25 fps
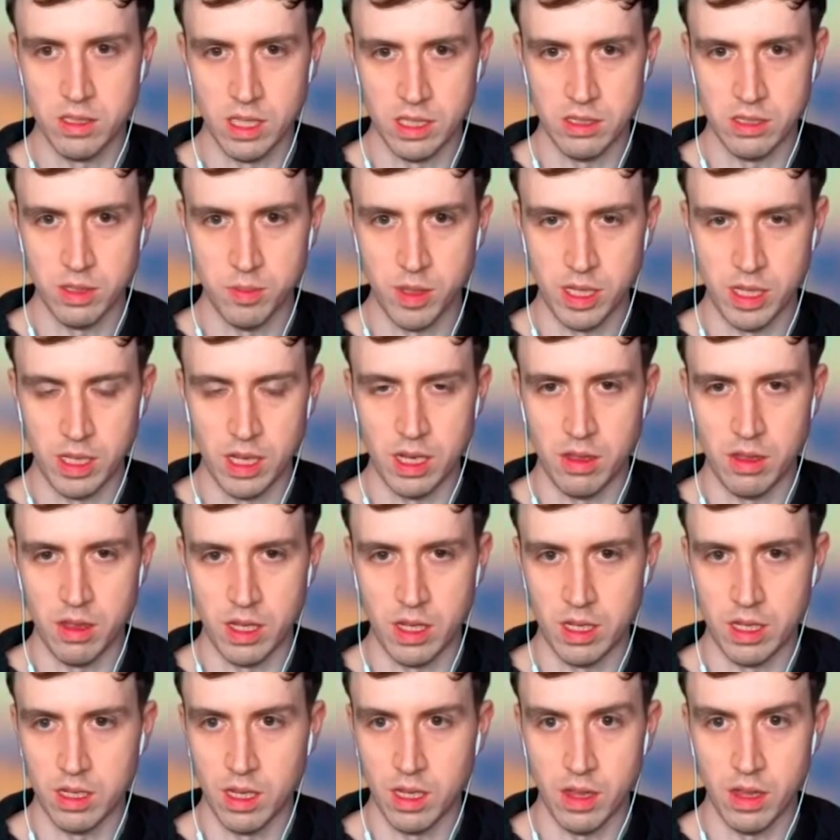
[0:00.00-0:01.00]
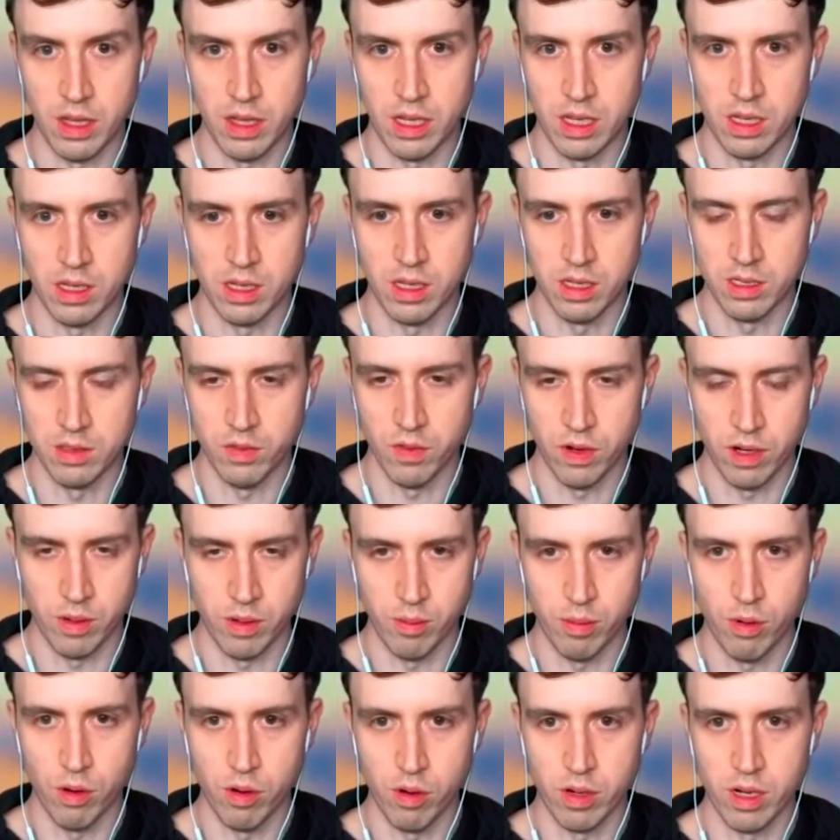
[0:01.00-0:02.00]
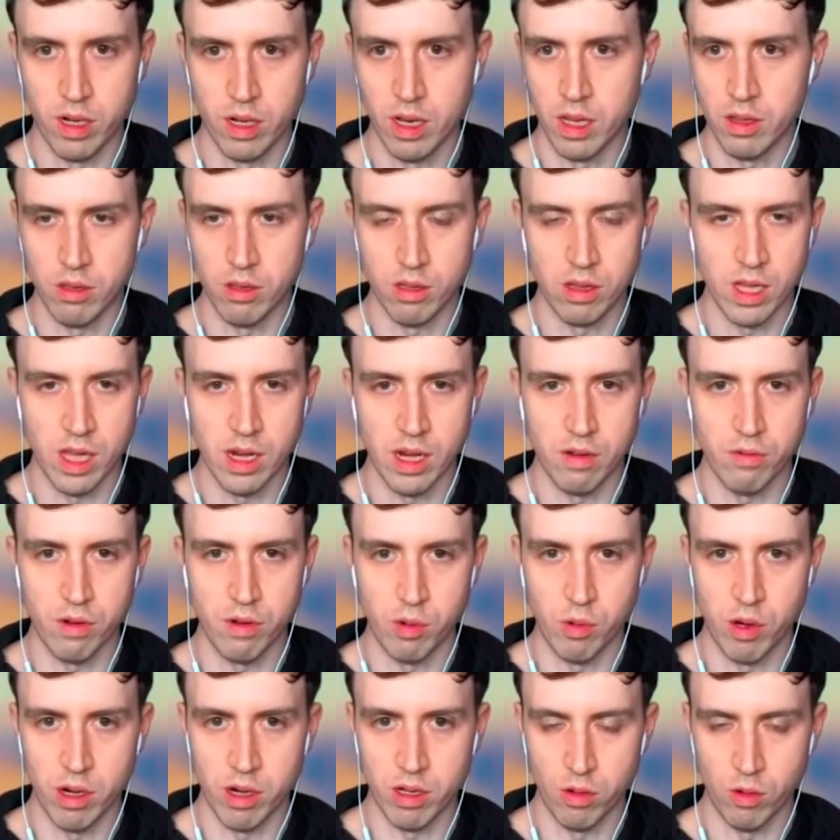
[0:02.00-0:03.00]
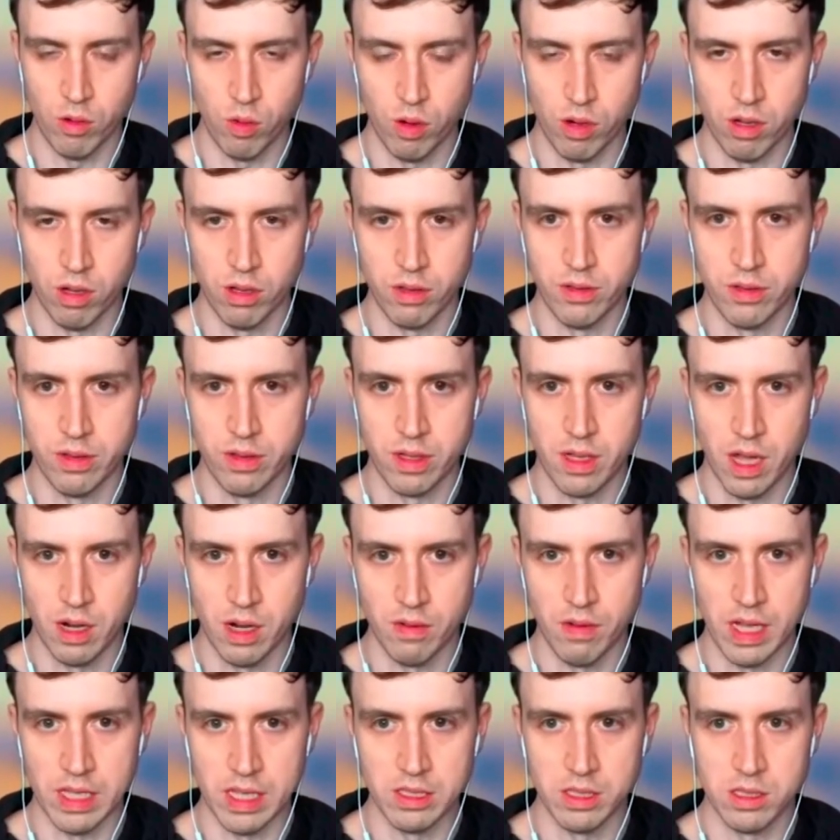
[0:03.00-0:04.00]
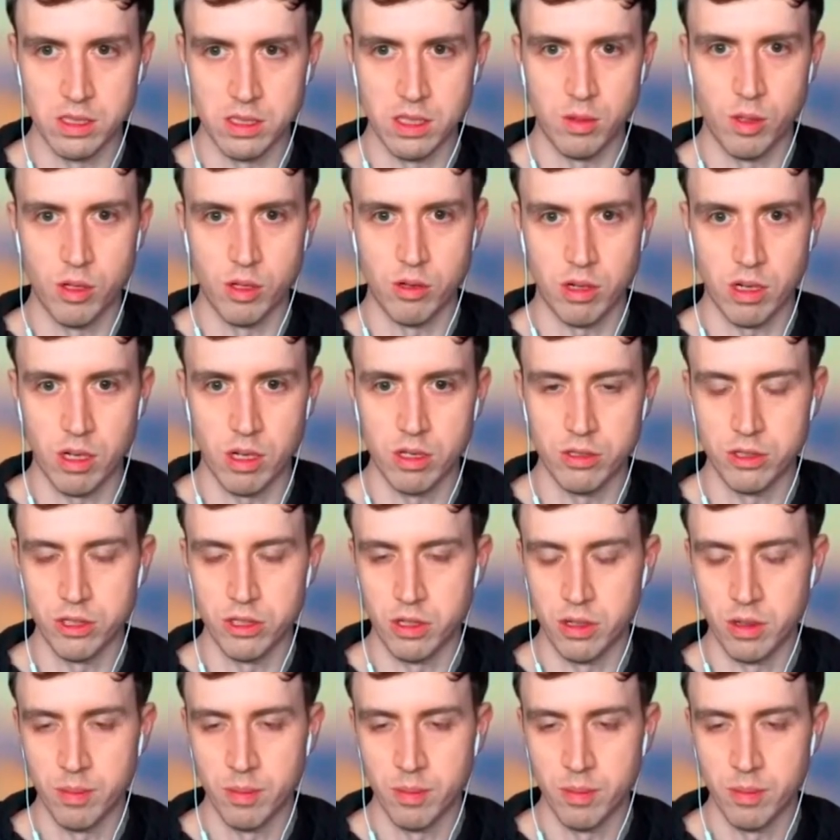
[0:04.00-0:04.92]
something that I think it's very important that not everywhere in the world kind of has a similar culture.